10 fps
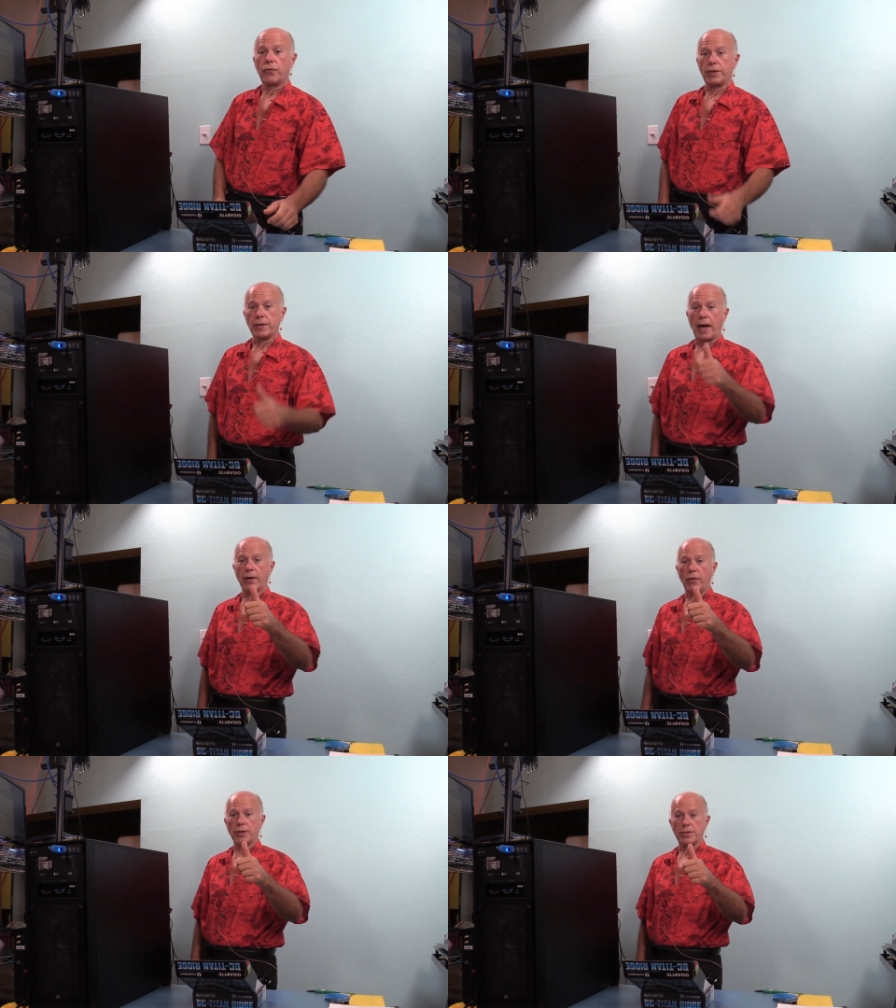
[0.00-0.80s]
Titan
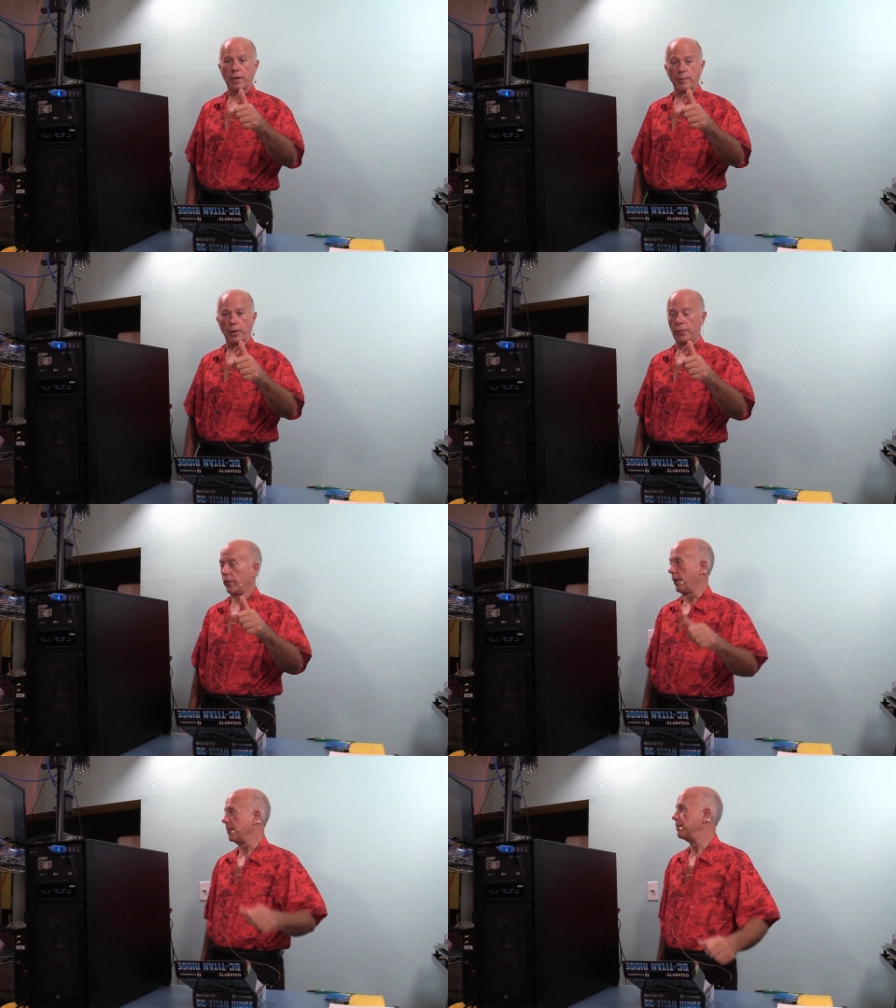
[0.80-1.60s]
Ridge Thunderbolt
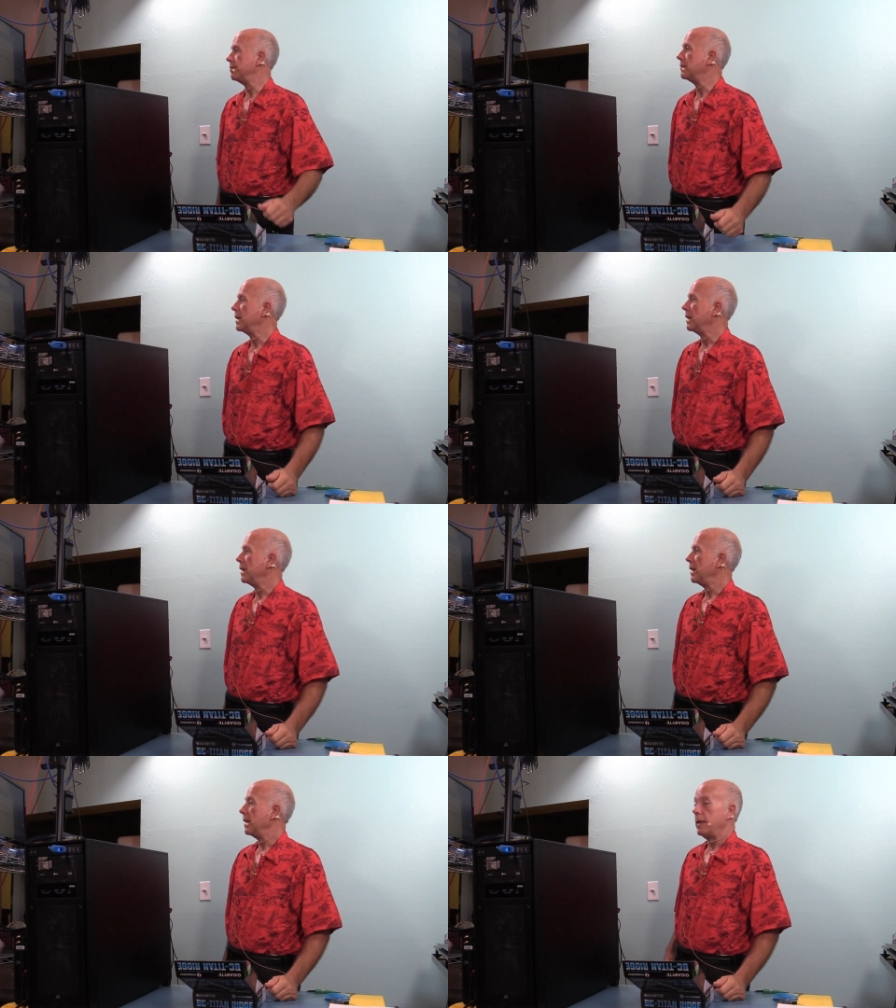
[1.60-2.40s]
3.
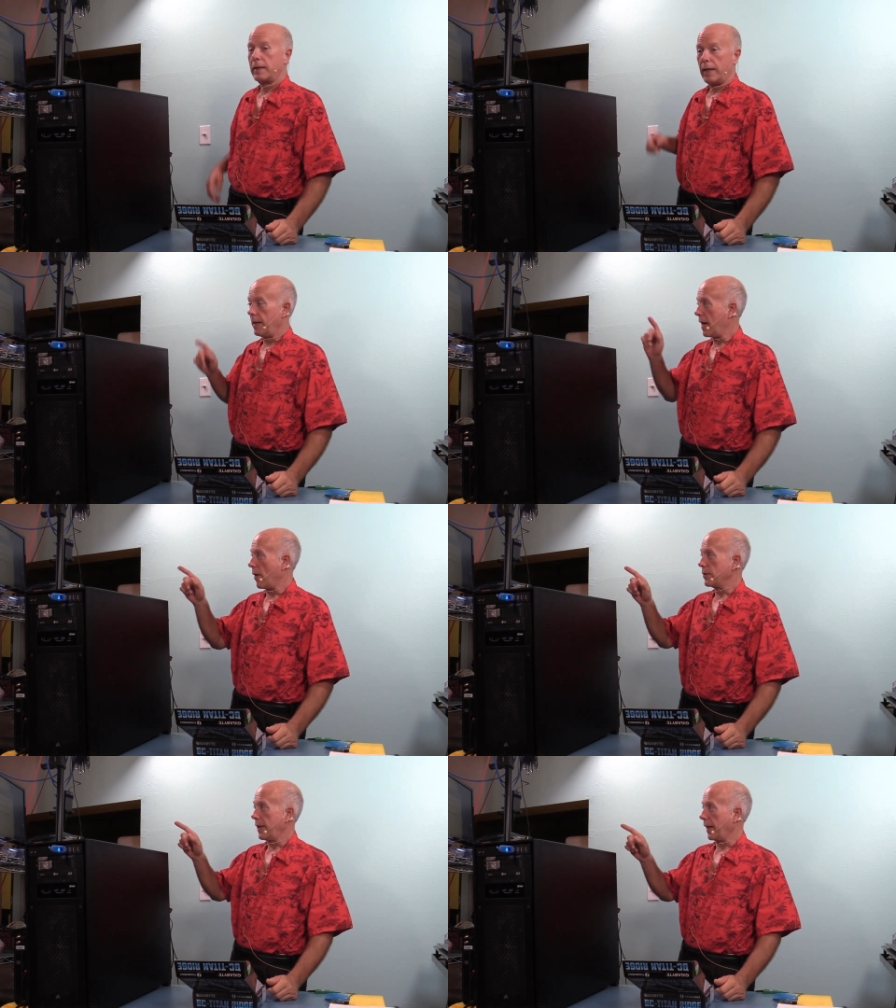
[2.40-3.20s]
And now
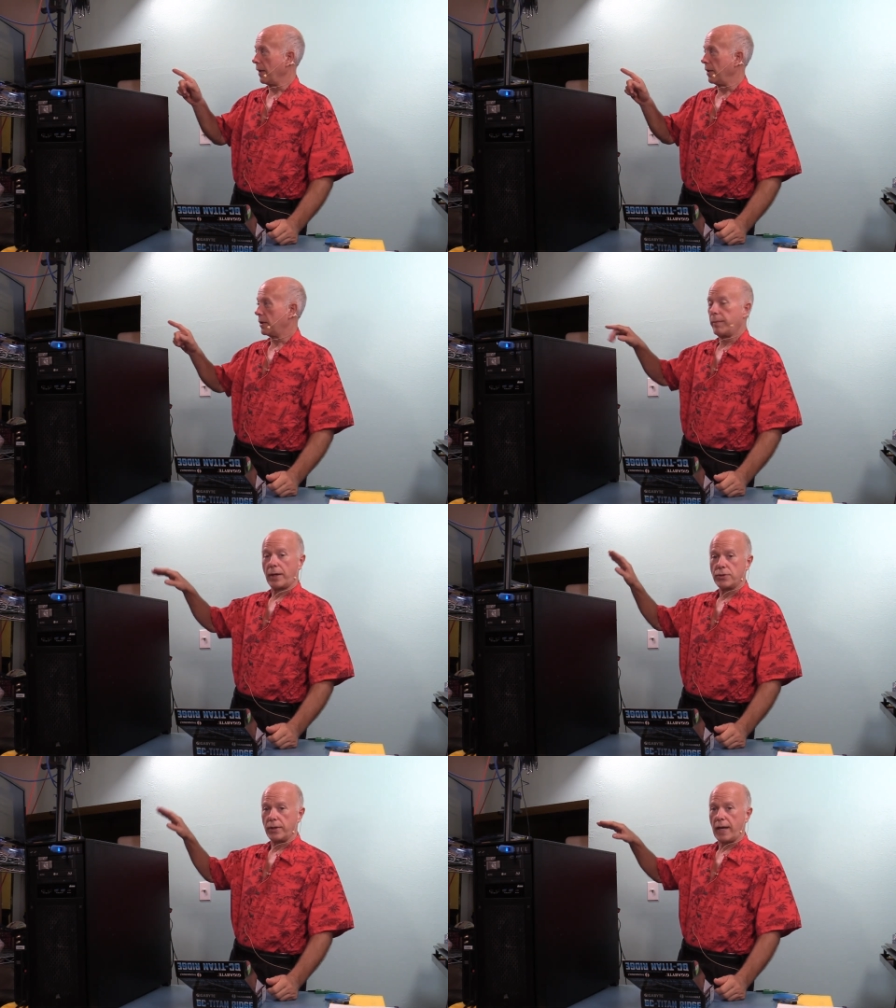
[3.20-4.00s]
we're taking a look to make
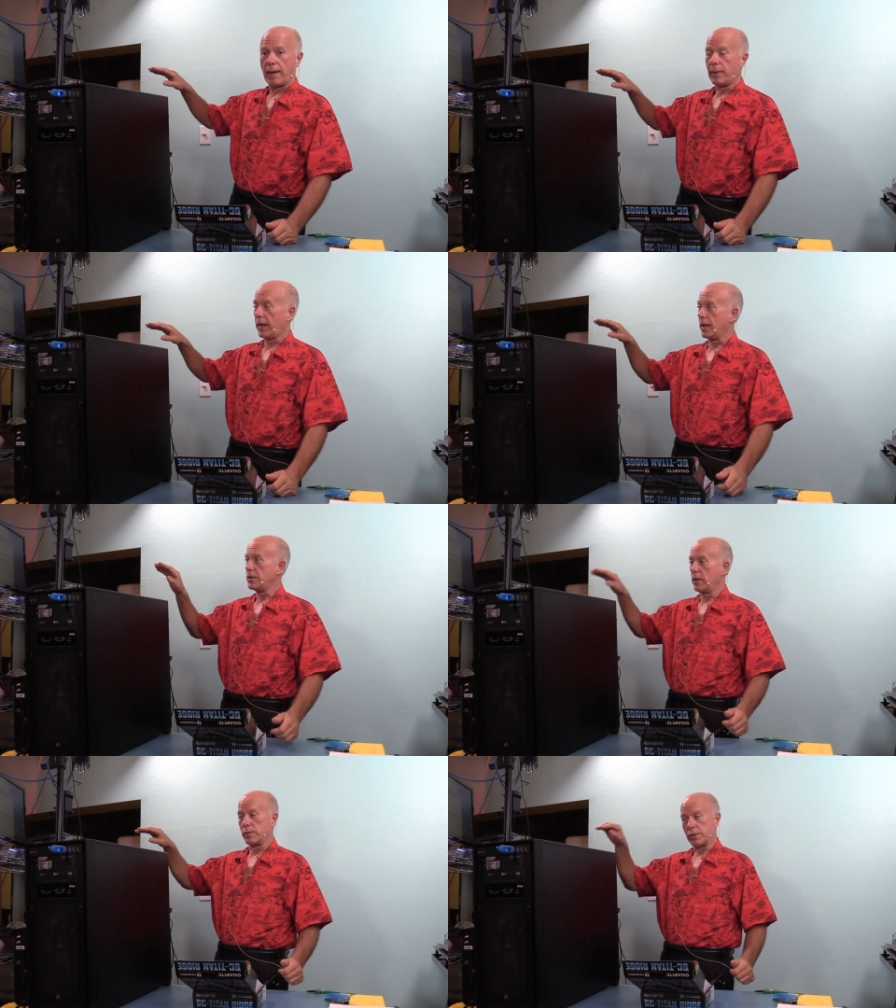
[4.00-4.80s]
sure the
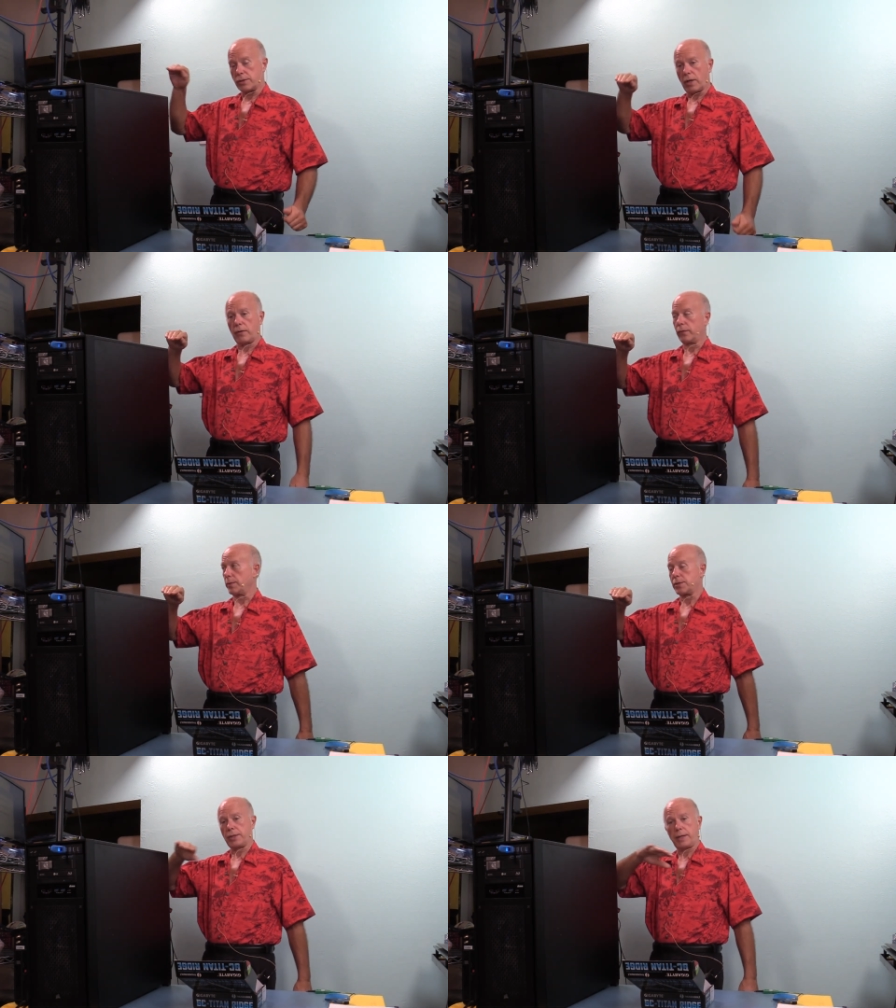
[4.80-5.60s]
application that was installed from the
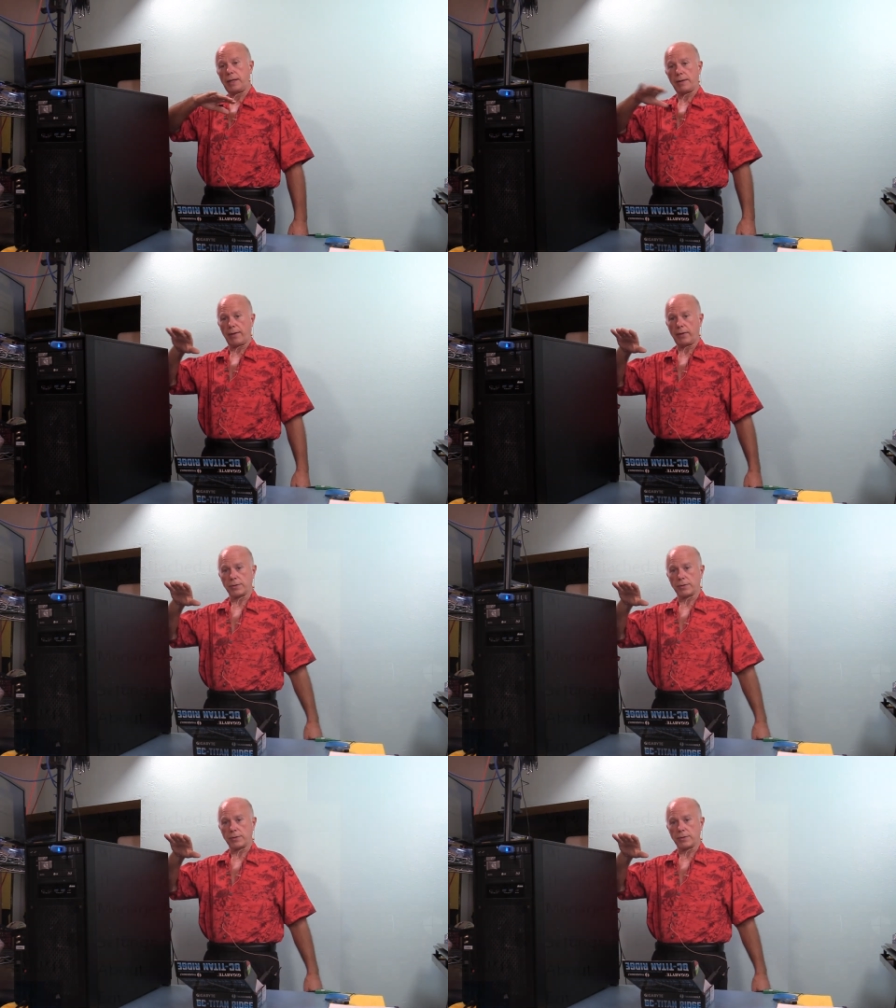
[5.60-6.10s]
CD, everything's